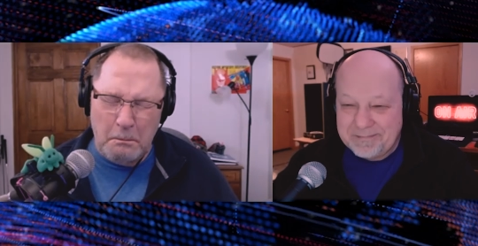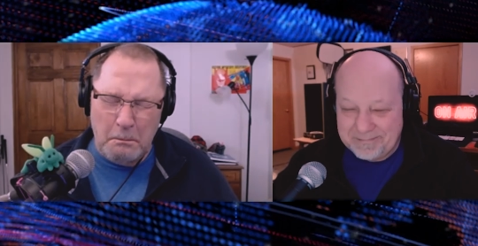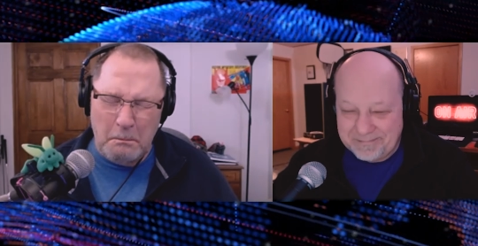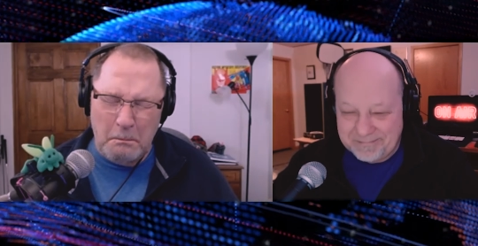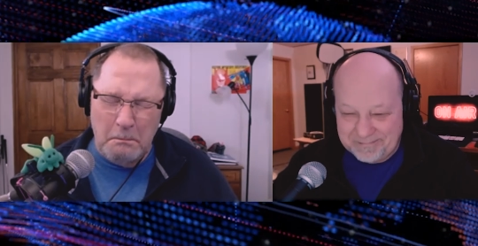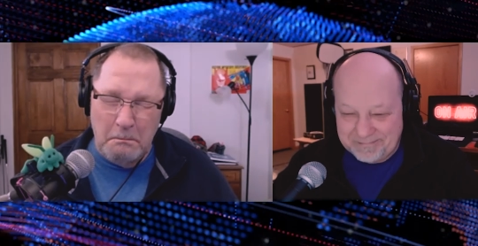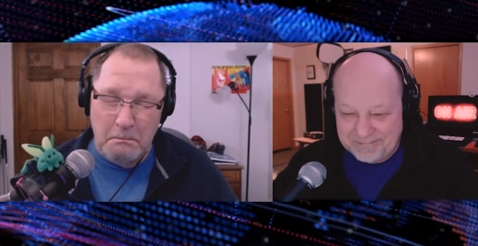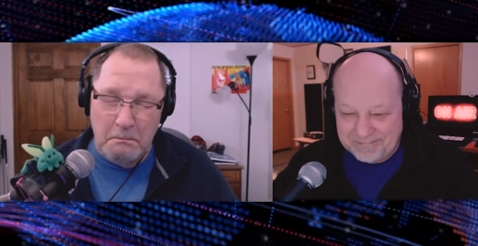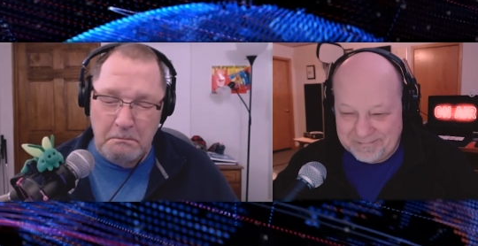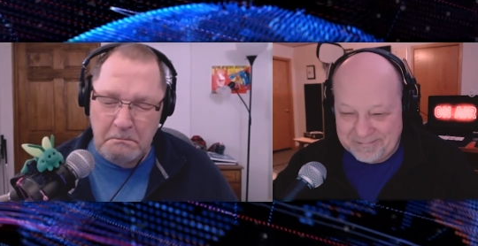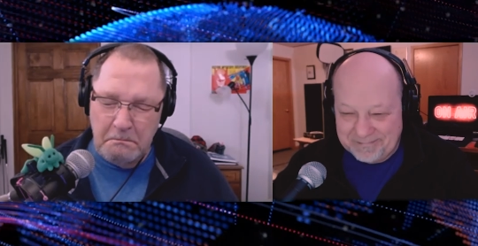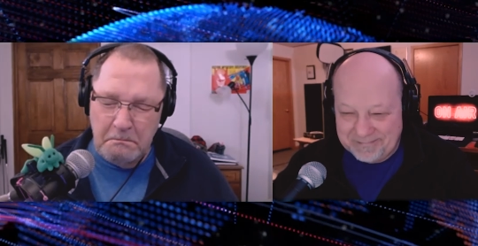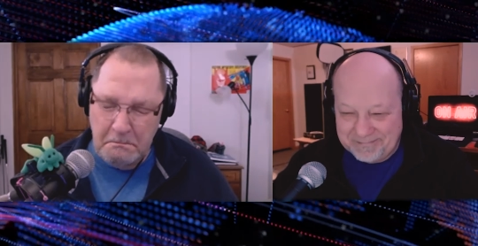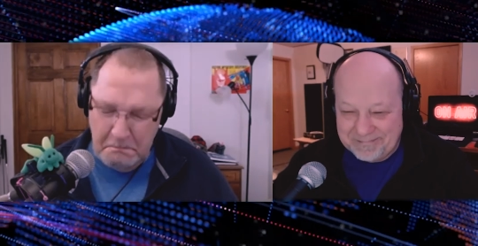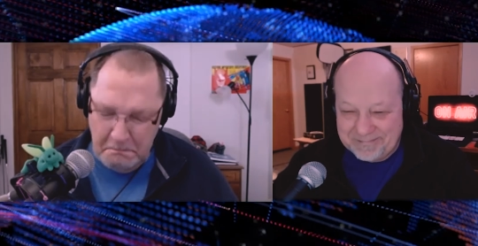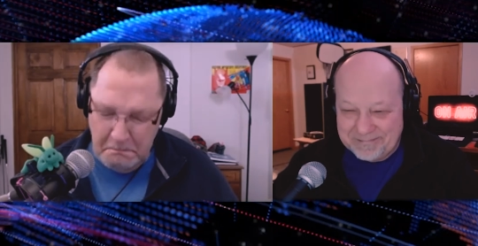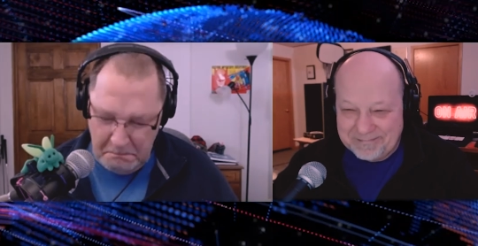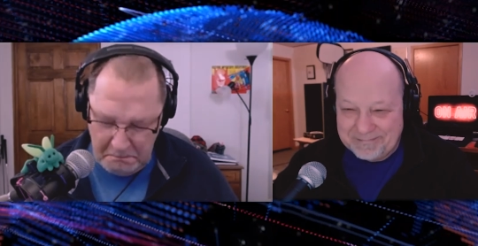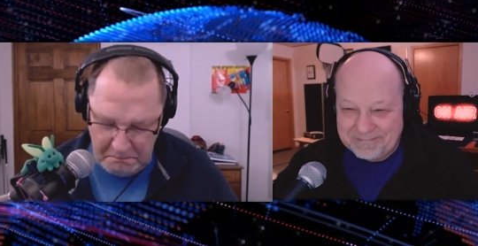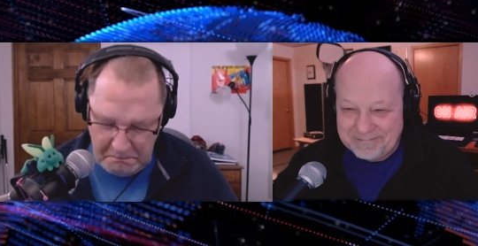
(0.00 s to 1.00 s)

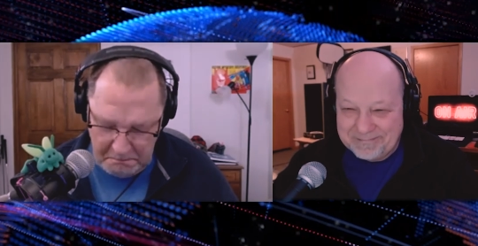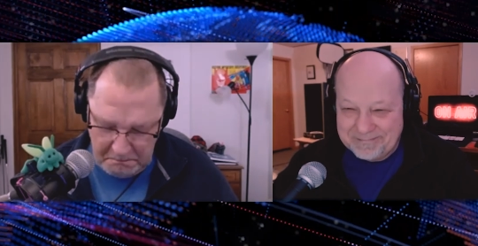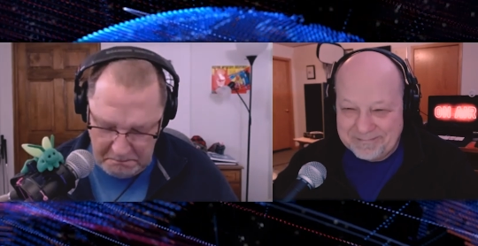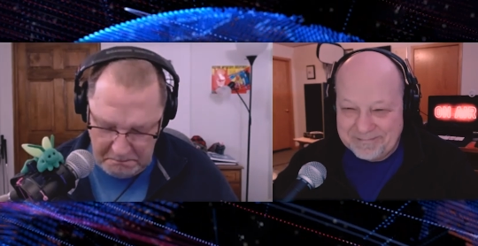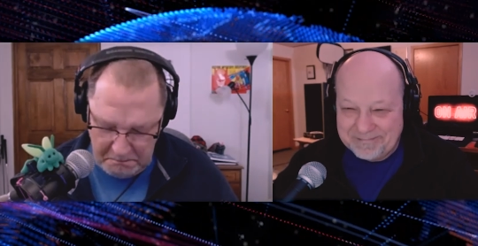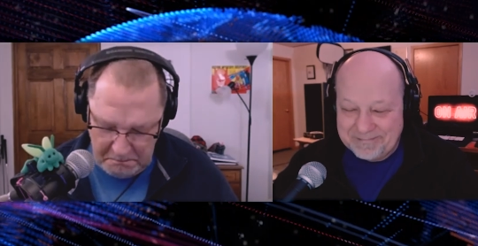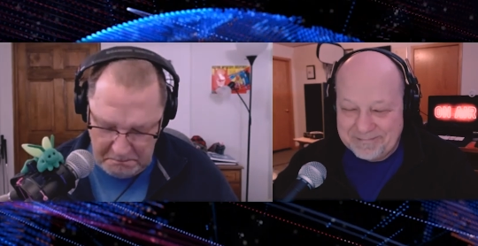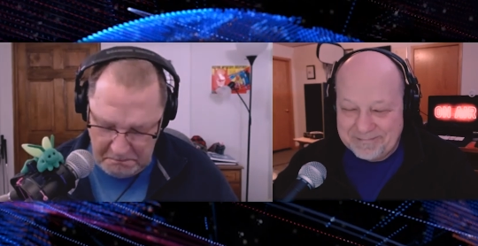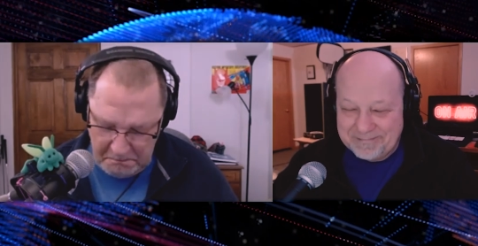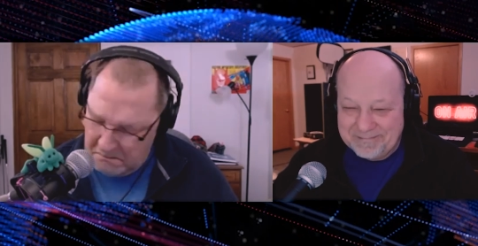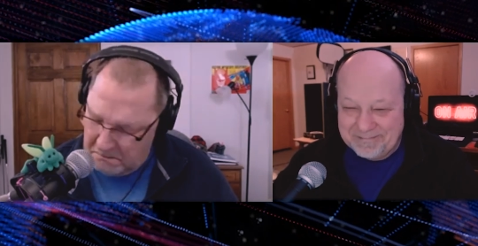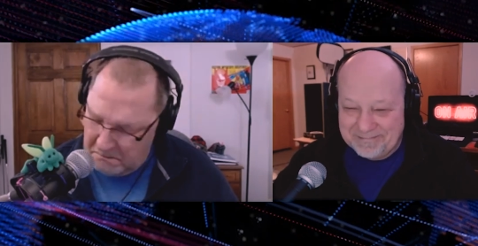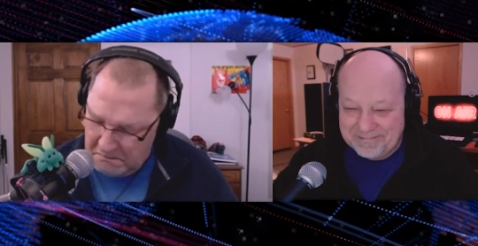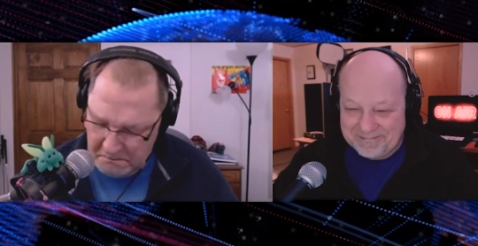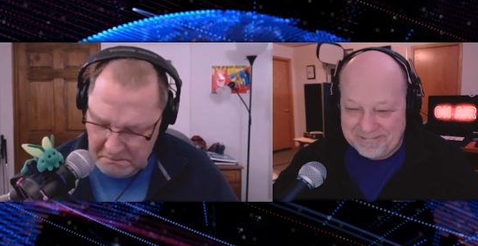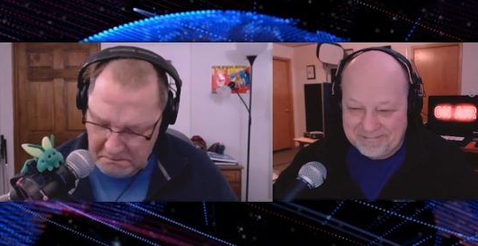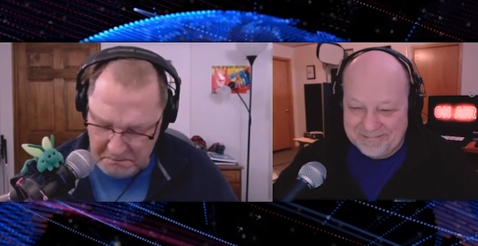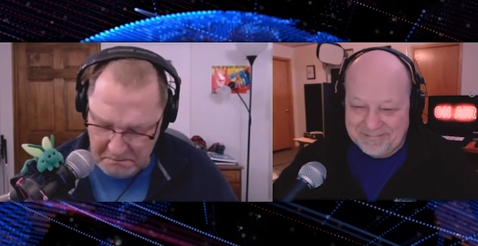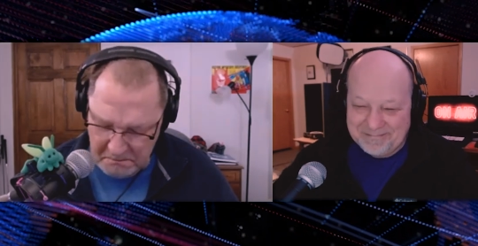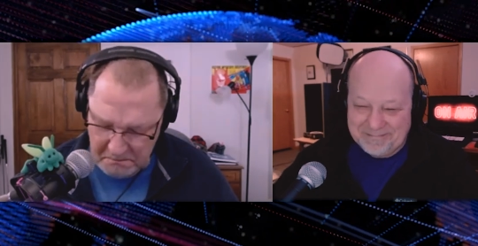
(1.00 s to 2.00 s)

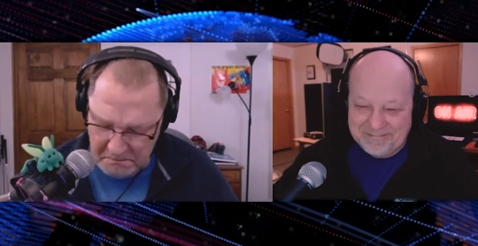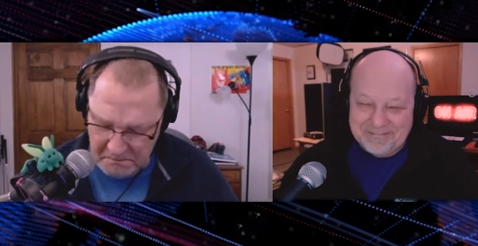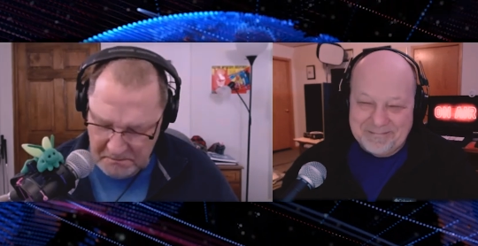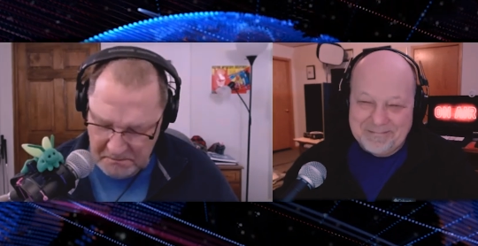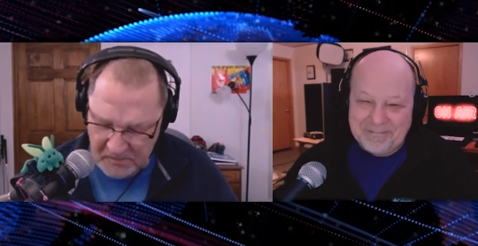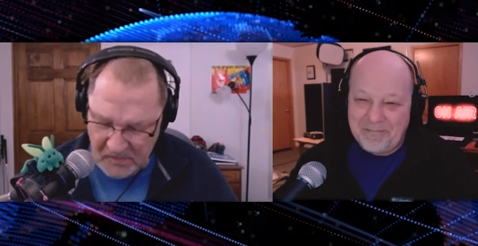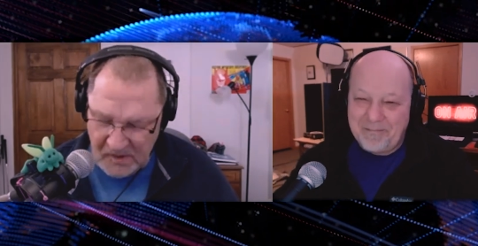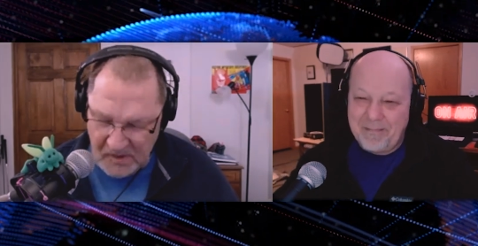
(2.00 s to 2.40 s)
Nothing is said.